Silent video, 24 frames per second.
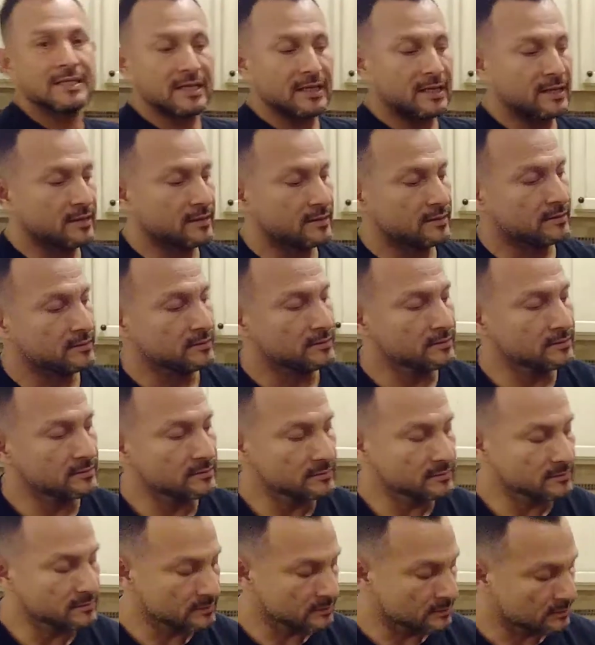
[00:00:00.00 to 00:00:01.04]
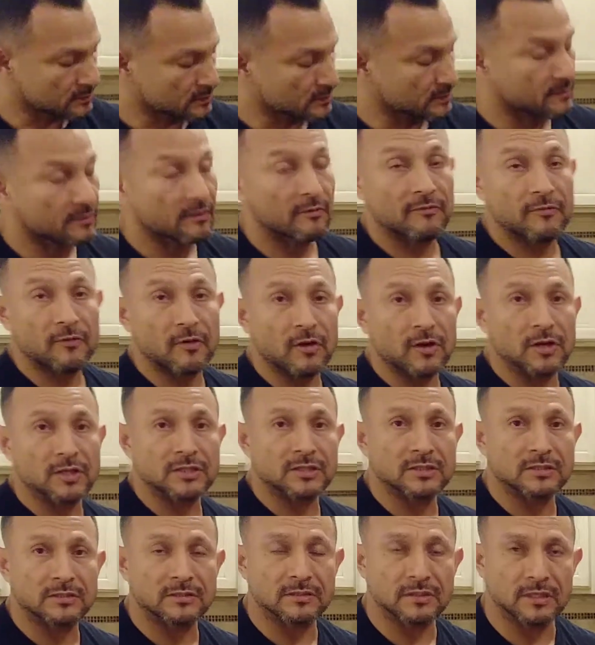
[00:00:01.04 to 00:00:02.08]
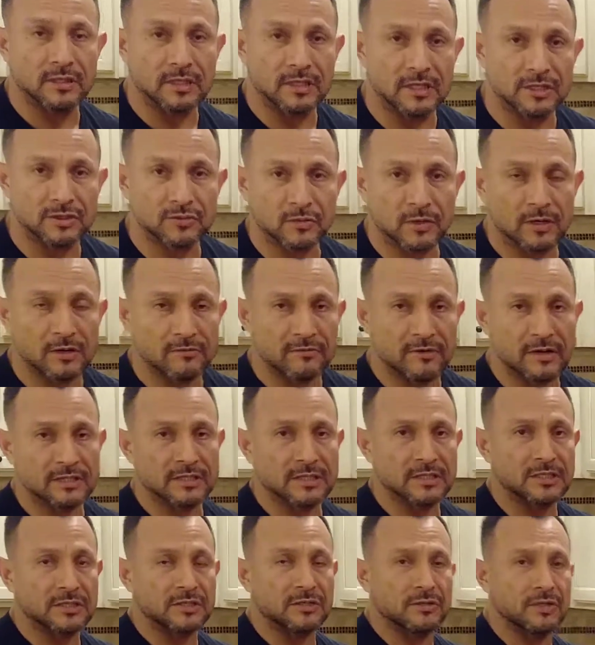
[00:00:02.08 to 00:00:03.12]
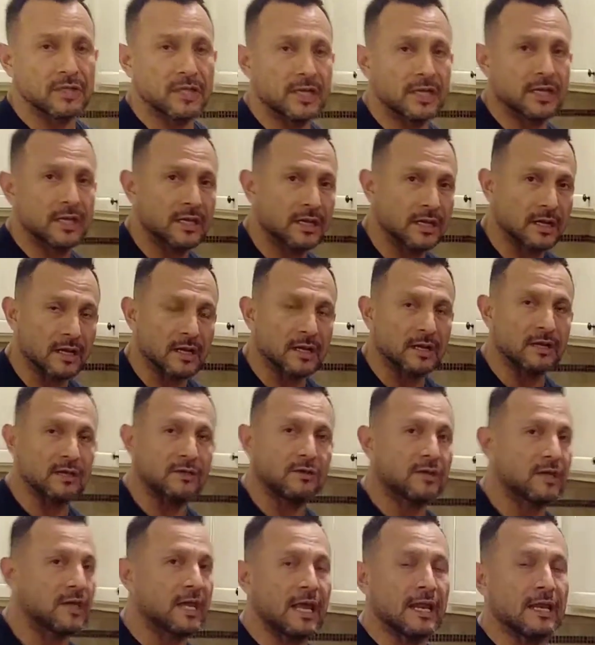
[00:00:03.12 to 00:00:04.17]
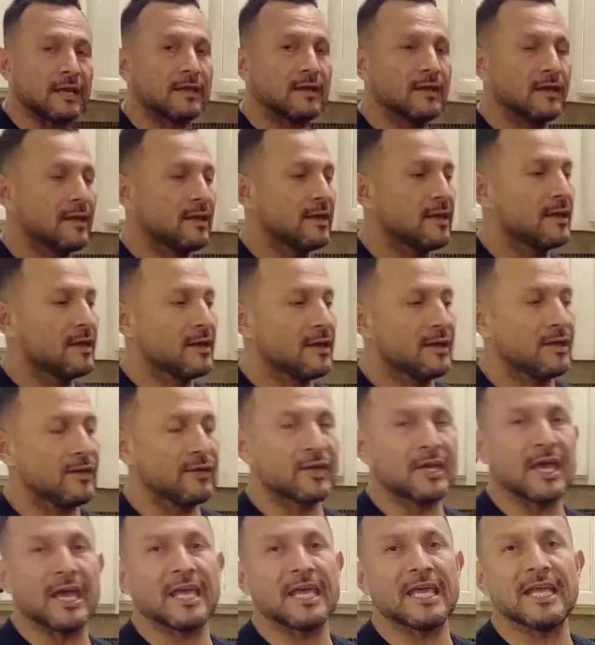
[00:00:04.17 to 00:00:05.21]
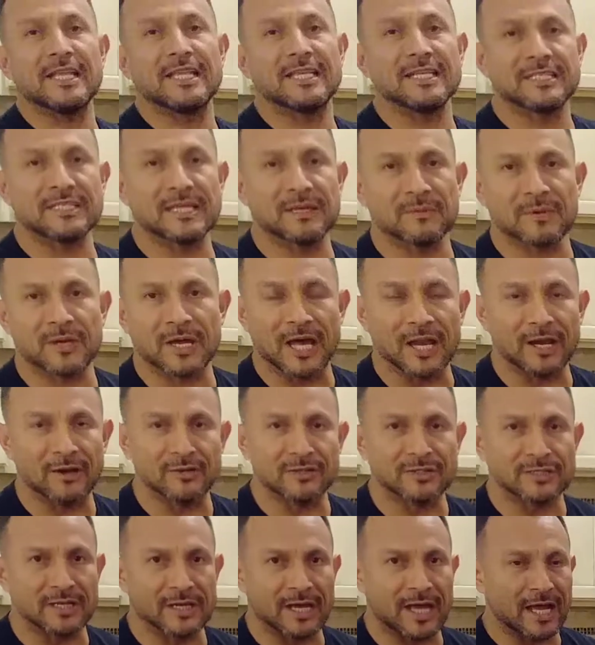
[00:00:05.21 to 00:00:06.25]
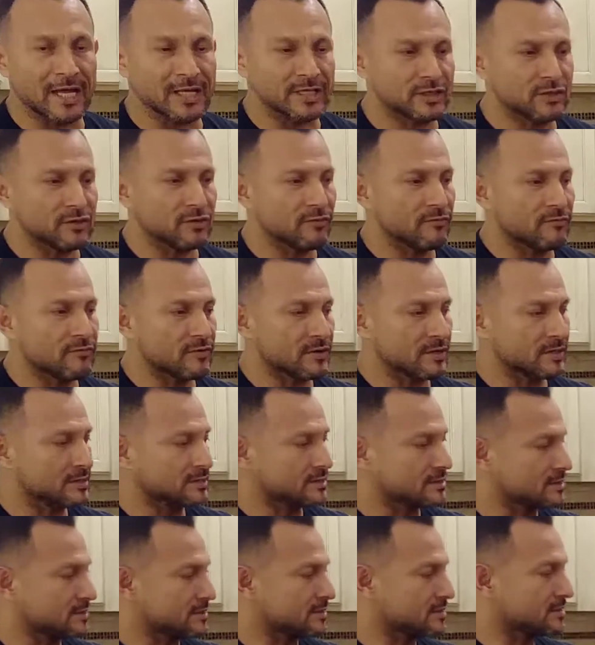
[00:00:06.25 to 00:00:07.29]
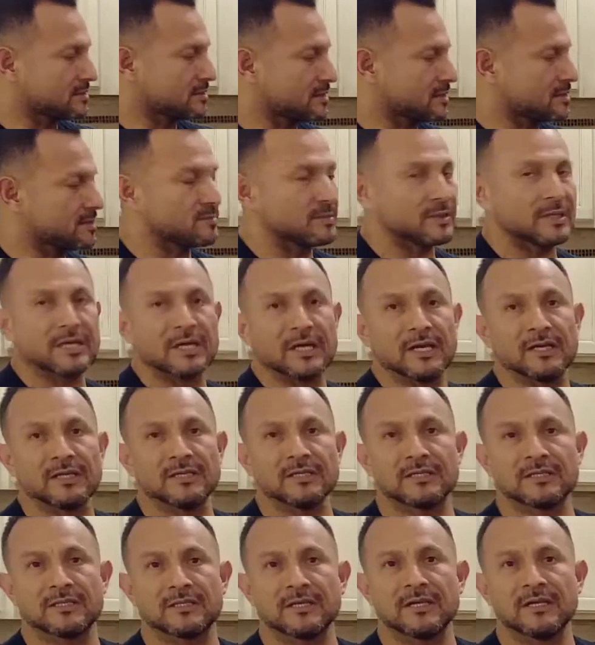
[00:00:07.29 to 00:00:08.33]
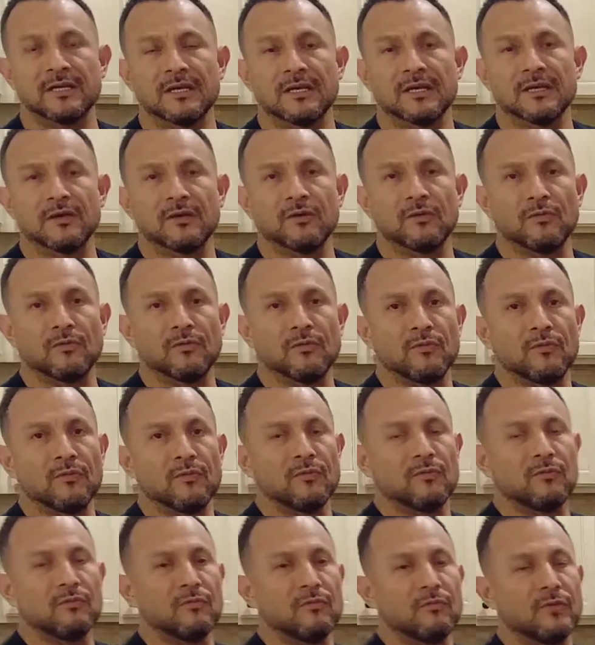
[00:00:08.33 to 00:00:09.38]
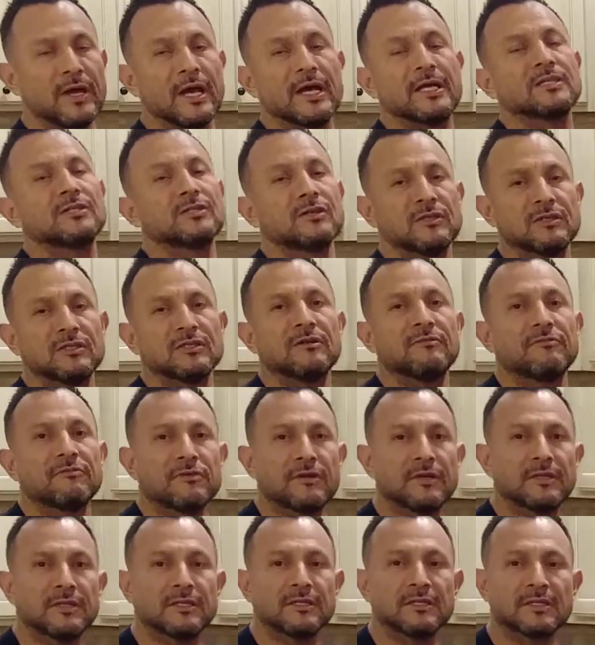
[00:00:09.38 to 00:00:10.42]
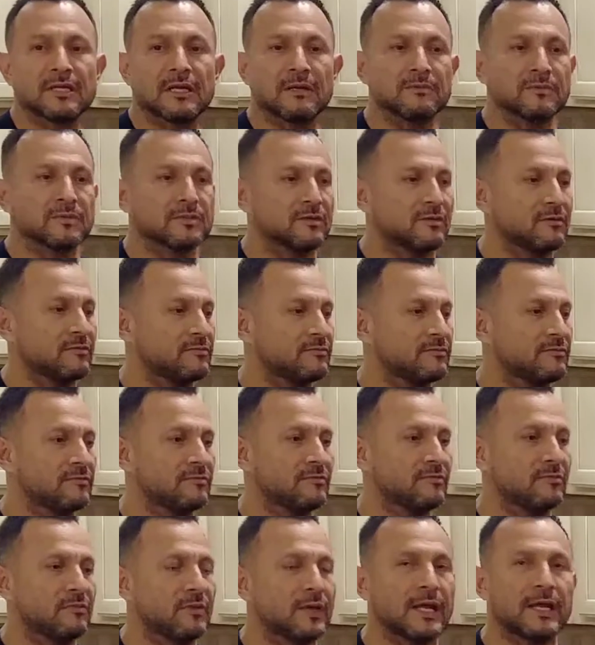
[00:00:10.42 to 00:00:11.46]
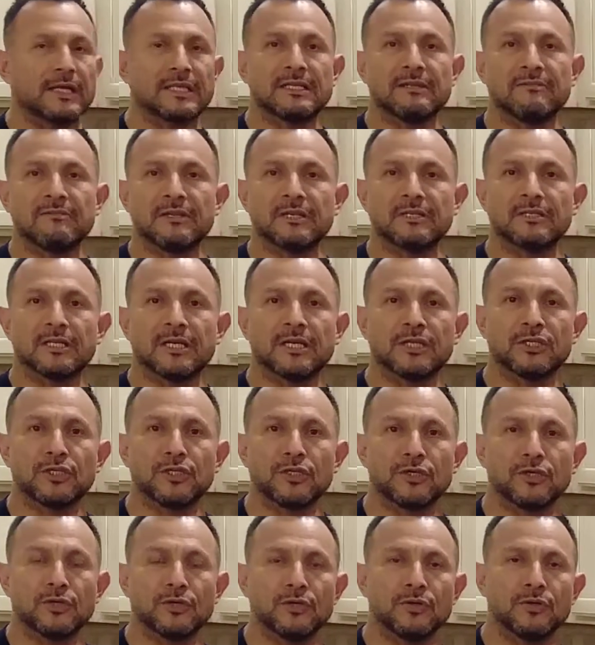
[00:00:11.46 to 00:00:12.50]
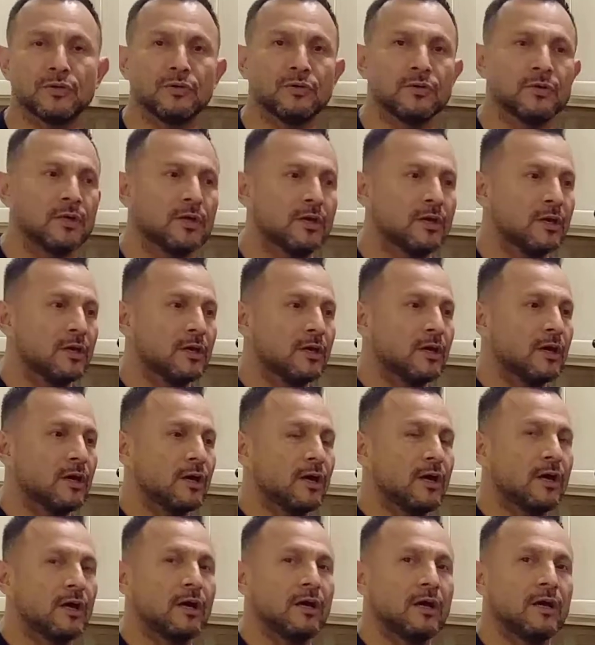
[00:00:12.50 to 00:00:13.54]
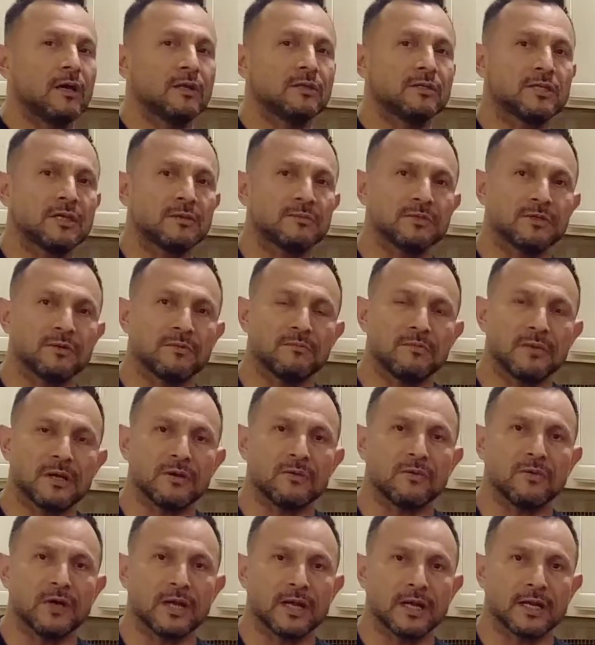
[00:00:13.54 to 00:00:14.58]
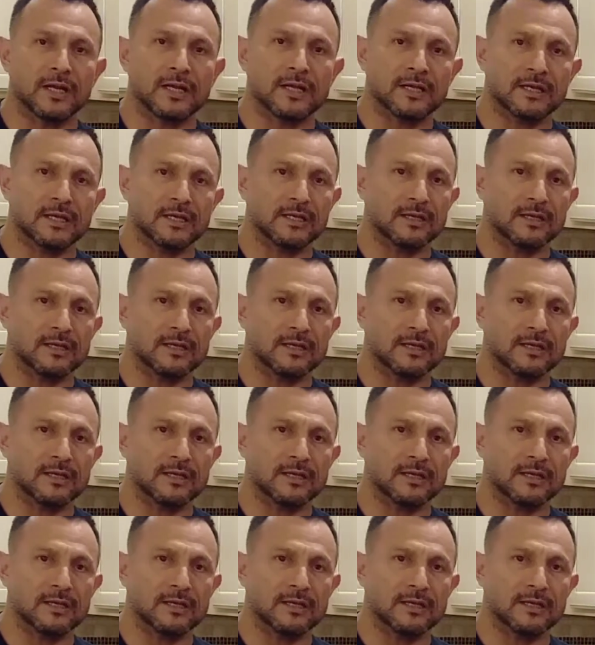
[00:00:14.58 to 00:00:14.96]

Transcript: in, of course, each one of us is unique. You can't eat the same calories that I do, for instance, just because we are so different in terms of what activities I do, in terms of my work,